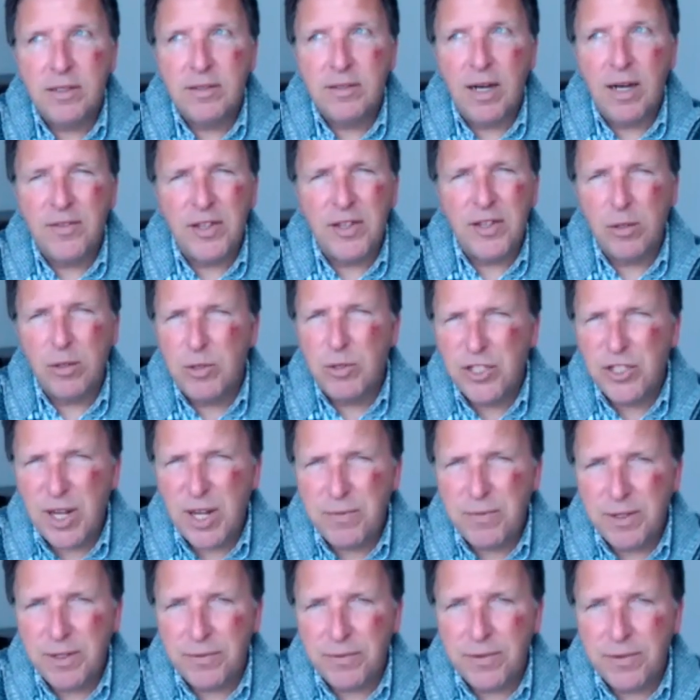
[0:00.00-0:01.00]
I think there was
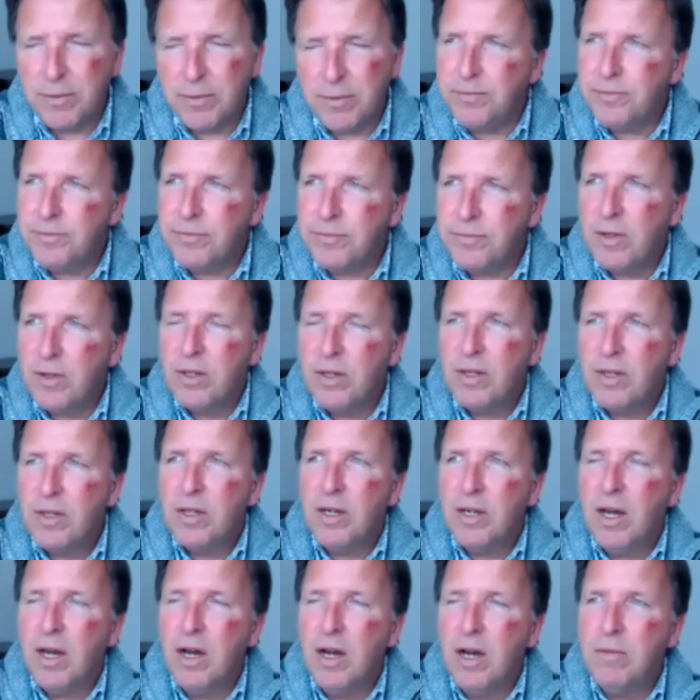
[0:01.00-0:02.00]
seven of them.
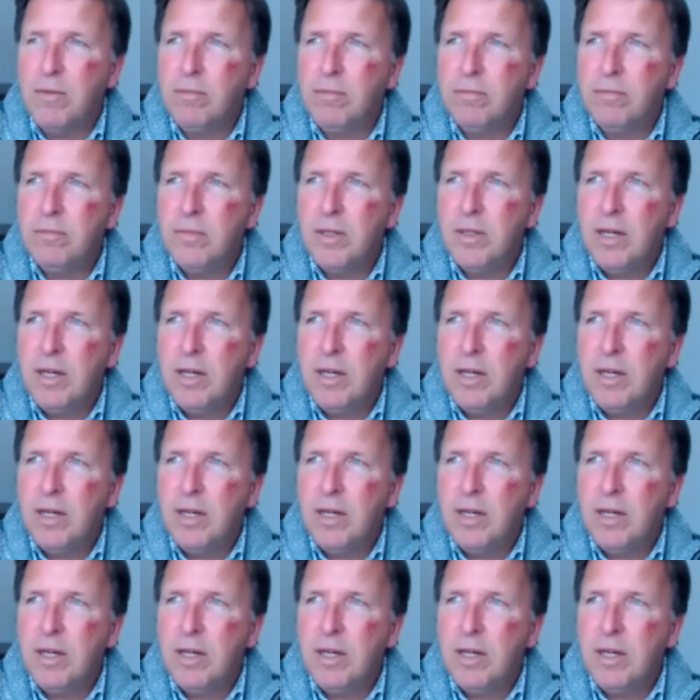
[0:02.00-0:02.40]
Um,